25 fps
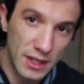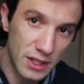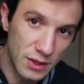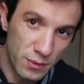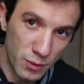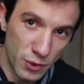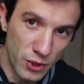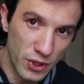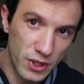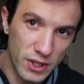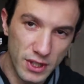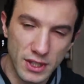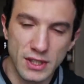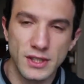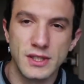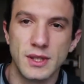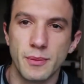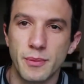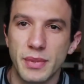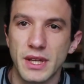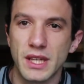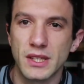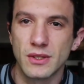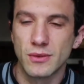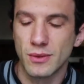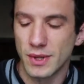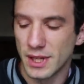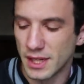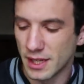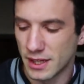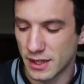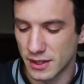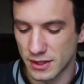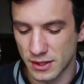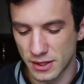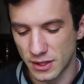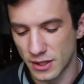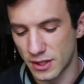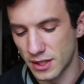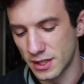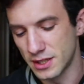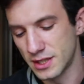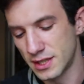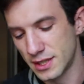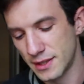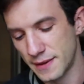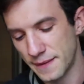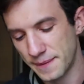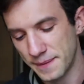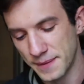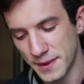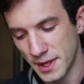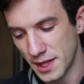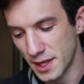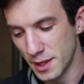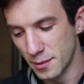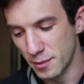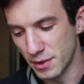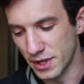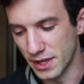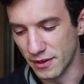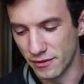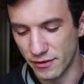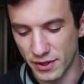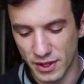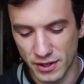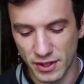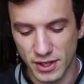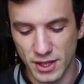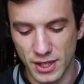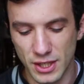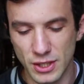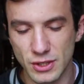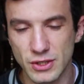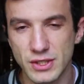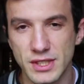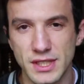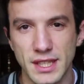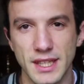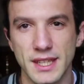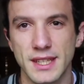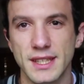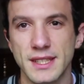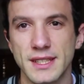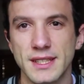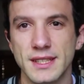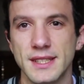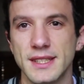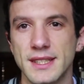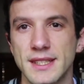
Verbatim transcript: This book is the best one out of the lot. But a very close second